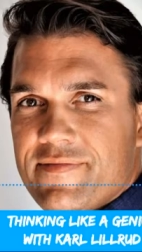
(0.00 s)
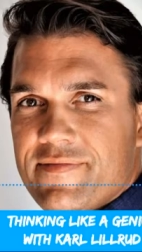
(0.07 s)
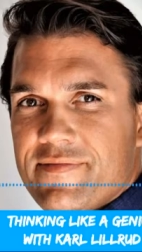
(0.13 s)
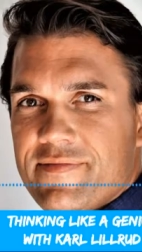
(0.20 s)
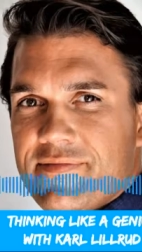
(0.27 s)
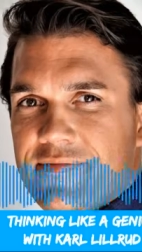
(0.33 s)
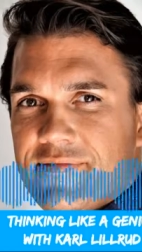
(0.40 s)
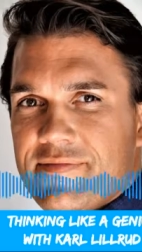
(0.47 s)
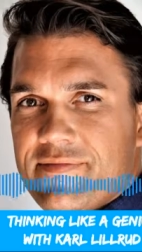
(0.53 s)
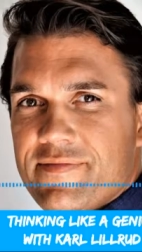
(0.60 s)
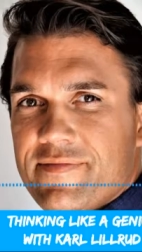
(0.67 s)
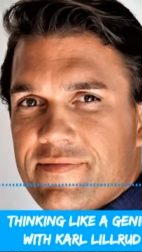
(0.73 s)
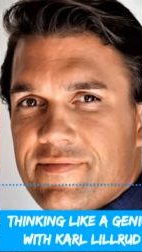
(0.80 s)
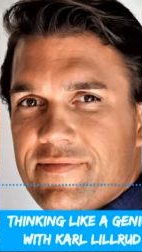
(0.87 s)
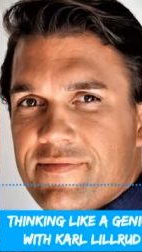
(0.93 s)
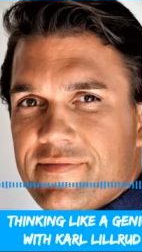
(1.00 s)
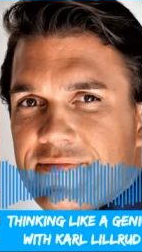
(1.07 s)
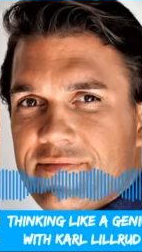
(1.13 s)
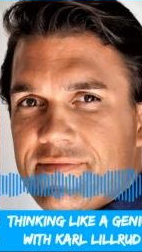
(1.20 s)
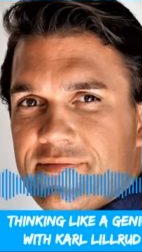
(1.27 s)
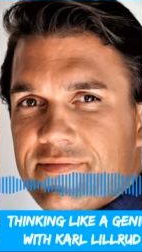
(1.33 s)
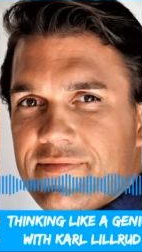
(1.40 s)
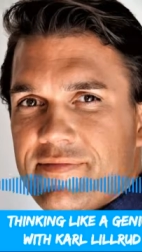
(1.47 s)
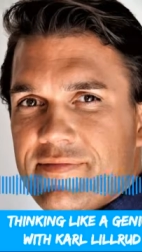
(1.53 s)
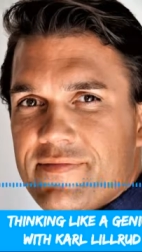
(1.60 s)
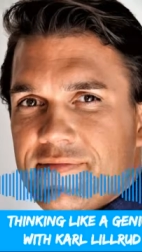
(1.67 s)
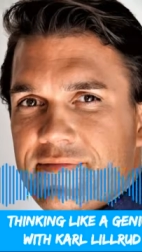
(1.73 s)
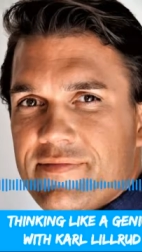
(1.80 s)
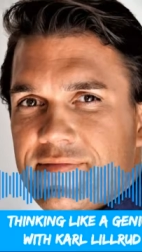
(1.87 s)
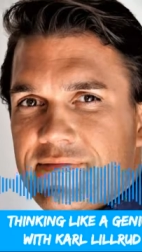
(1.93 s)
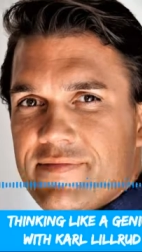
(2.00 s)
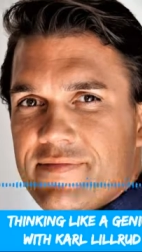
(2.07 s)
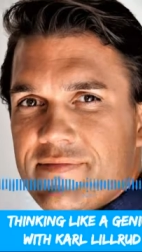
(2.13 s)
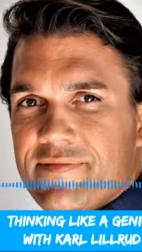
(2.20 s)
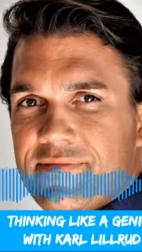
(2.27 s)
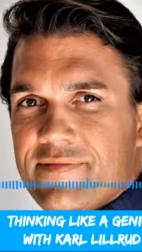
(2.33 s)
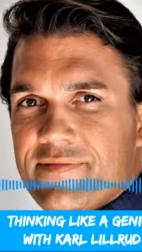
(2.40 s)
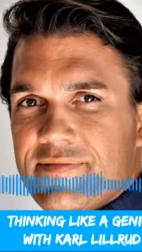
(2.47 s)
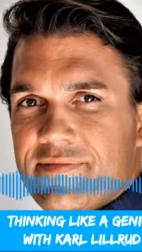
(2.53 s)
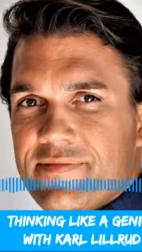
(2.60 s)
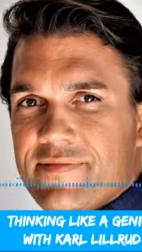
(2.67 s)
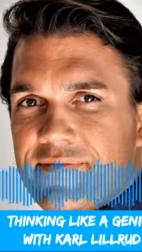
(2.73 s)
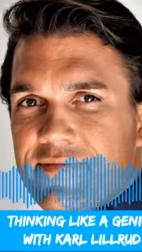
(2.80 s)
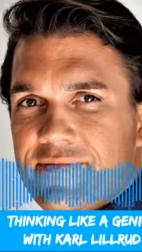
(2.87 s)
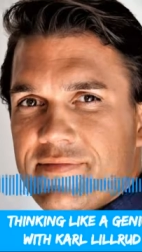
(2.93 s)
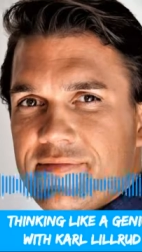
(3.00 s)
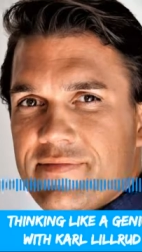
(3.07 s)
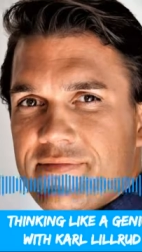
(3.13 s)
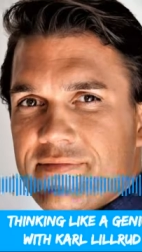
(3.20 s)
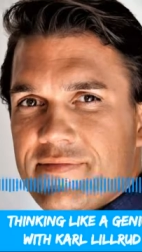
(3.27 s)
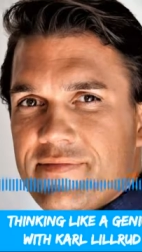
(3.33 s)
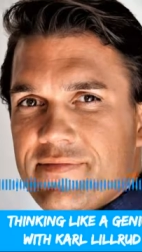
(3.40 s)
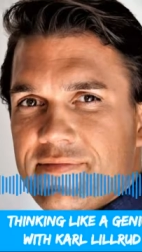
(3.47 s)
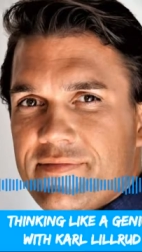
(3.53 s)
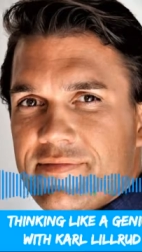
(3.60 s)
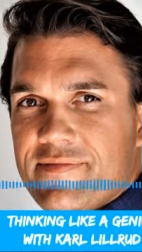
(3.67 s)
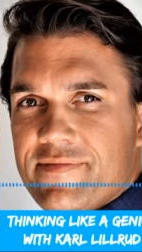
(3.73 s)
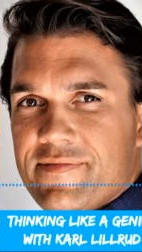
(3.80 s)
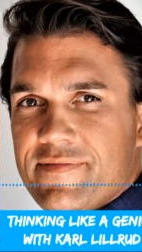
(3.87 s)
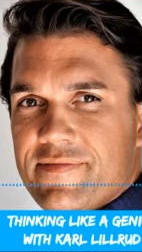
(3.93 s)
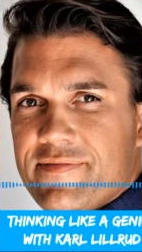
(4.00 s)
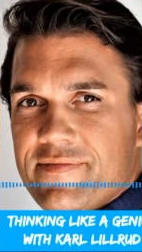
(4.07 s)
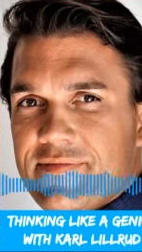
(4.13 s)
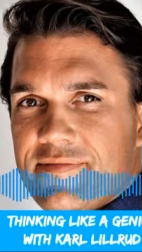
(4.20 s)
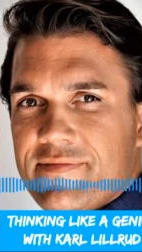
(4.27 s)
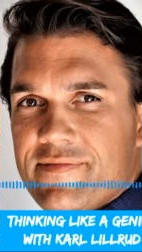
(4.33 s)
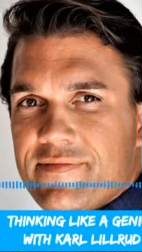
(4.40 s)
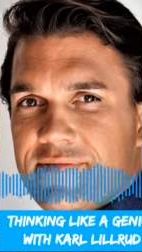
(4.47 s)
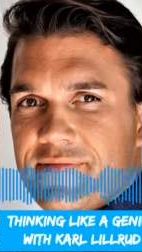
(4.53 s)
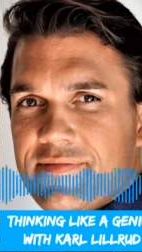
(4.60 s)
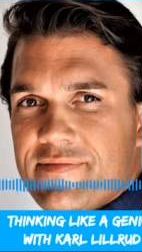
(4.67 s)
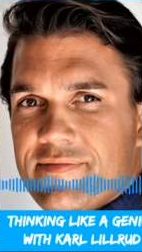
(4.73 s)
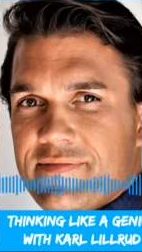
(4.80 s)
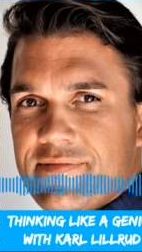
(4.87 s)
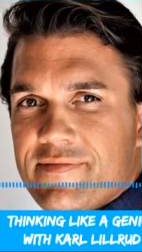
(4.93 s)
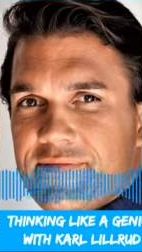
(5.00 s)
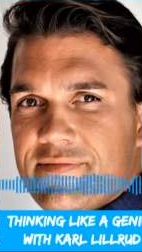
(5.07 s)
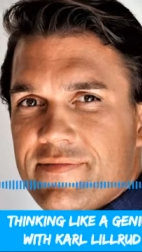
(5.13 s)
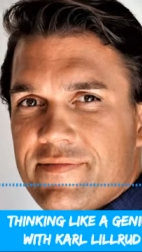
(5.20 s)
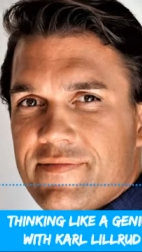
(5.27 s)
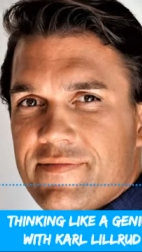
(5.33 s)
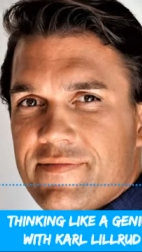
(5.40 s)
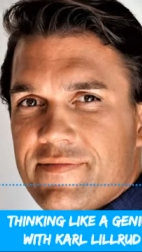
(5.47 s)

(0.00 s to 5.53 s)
write the the sentences and the paragraph in the way that you would normally do.